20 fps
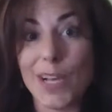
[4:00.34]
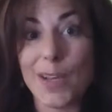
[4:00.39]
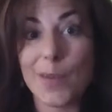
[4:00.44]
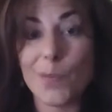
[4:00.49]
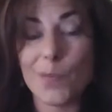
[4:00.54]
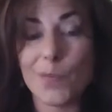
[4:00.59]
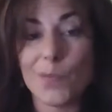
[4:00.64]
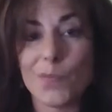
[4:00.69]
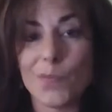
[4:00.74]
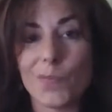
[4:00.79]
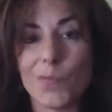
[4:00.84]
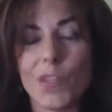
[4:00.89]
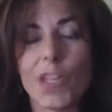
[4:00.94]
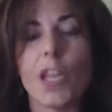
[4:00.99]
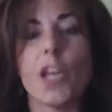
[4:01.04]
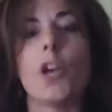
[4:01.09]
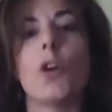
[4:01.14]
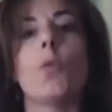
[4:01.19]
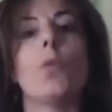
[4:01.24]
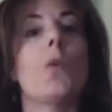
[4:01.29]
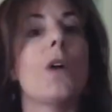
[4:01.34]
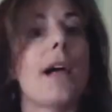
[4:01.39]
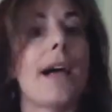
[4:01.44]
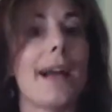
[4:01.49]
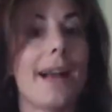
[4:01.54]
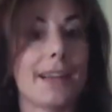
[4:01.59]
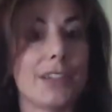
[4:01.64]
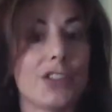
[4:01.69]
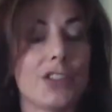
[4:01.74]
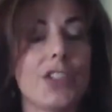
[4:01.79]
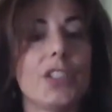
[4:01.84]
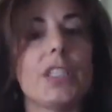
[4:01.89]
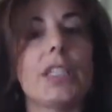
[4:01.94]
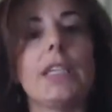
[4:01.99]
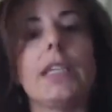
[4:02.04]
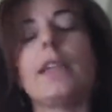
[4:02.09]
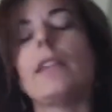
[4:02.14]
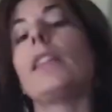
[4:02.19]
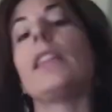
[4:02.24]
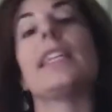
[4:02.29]
up will
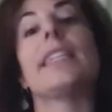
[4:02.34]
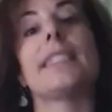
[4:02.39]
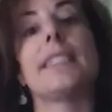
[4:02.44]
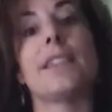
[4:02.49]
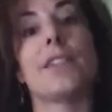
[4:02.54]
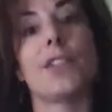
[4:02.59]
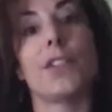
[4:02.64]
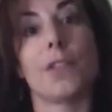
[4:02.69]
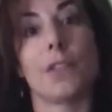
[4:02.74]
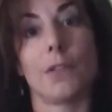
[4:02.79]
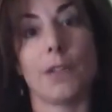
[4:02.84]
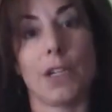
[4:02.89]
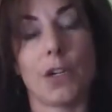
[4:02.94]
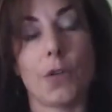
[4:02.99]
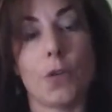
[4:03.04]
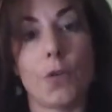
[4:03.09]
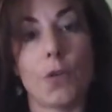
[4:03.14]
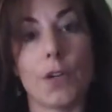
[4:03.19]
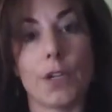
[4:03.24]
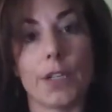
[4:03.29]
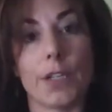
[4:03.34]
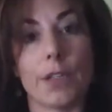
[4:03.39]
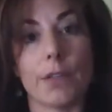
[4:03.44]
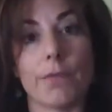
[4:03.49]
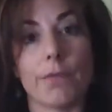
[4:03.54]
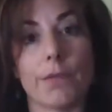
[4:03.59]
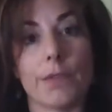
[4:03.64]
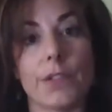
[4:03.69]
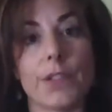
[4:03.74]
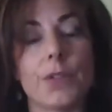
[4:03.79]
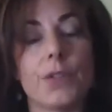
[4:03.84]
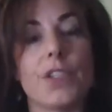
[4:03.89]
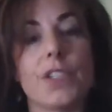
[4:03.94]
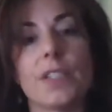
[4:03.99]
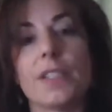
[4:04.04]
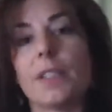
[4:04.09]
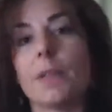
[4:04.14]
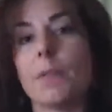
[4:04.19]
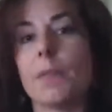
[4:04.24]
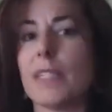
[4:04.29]
actually listen to the recording. So
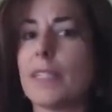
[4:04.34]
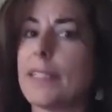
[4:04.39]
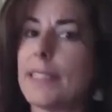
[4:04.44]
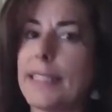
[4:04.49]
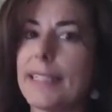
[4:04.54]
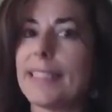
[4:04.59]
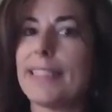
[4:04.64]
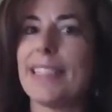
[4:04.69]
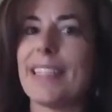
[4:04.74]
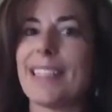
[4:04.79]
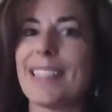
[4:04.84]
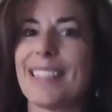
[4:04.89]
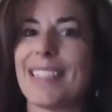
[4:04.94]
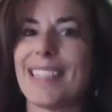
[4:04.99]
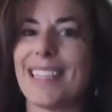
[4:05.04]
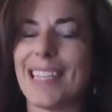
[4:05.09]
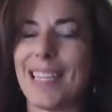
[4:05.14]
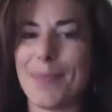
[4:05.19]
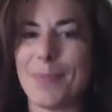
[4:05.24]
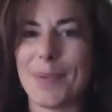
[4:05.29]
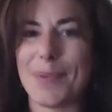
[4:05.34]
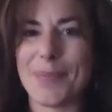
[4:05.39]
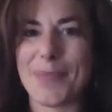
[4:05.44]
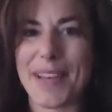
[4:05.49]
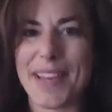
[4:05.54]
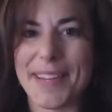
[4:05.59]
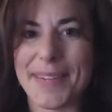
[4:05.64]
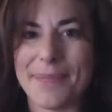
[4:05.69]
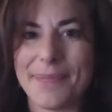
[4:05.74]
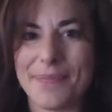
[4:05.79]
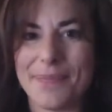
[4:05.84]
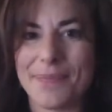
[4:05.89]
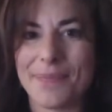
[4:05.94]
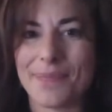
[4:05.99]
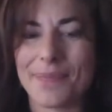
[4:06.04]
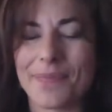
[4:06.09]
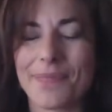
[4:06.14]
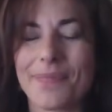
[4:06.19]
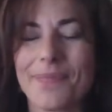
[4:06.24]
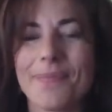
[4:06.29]
just some statistics to keep in mind.
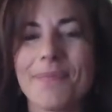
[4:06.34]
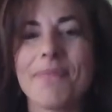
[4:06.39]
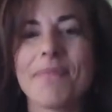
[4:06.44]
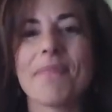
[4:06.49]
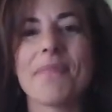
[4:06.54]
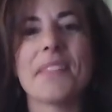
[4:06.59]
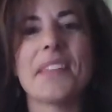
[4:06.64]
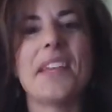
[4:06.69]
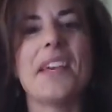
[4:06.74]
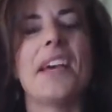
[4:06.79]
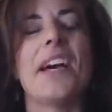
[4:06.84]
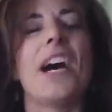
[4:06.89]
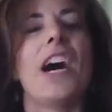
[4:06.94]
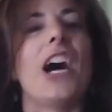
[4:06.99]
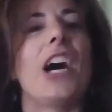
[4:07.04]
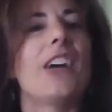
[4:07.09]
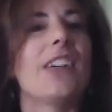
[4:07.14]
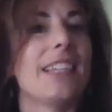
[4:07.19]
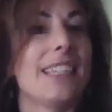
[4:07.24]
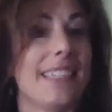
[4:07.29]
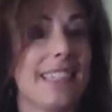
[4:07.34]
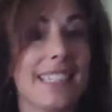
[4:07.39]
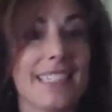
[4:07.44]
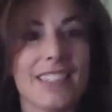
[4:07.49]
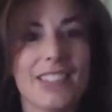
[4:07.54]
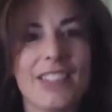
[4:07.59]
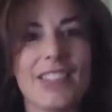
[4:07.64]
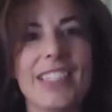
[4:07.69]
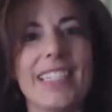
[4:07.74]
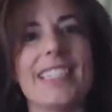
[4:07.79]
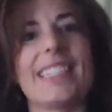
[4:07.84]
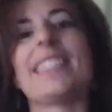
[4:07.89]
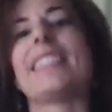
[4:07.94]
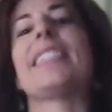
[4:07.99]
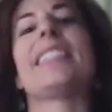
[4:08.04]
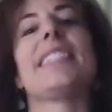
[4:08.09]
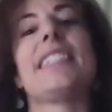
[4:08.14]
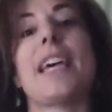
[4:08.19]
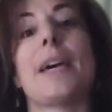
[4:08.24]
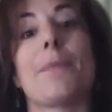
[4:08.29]
All right, let's look at
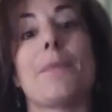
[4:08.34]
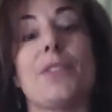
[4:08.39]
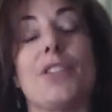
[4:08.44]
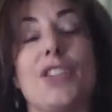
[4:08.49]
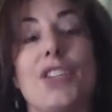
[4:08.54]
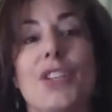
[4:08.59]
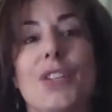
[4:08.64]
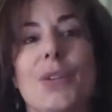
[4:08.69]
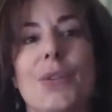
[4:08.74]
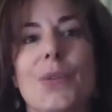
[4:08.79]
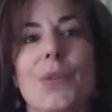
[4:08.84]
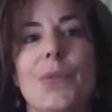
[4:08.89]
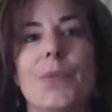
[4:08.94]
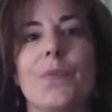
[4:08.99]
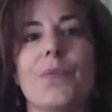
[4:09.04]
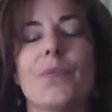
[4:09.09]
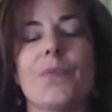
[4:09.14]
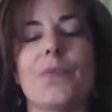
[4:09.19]
step 2.